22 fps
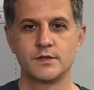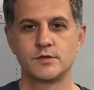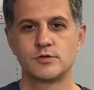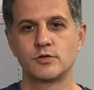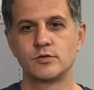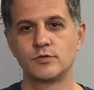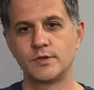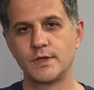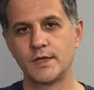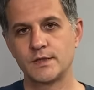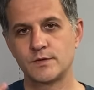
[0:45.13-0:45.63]

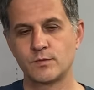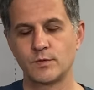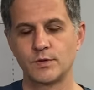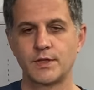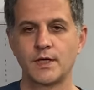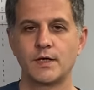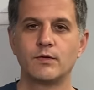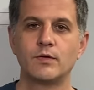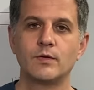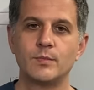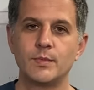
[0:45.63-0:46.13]
So that's what
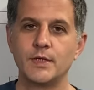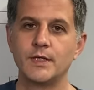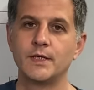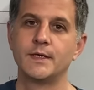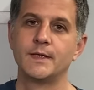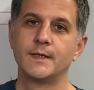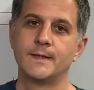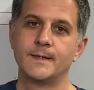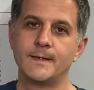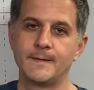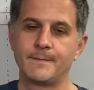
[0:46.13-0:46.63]
I will
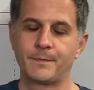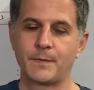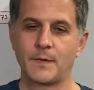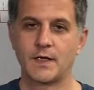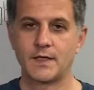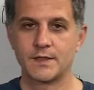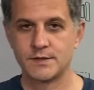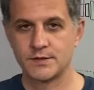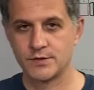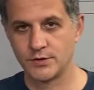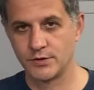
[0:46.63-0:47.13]
be
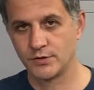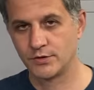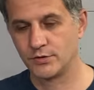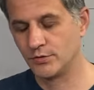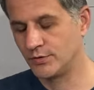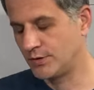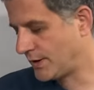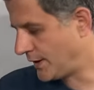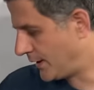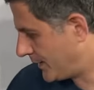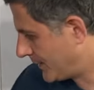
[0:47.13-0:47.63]
answering
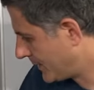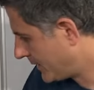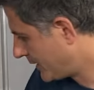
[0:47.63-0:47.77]
today.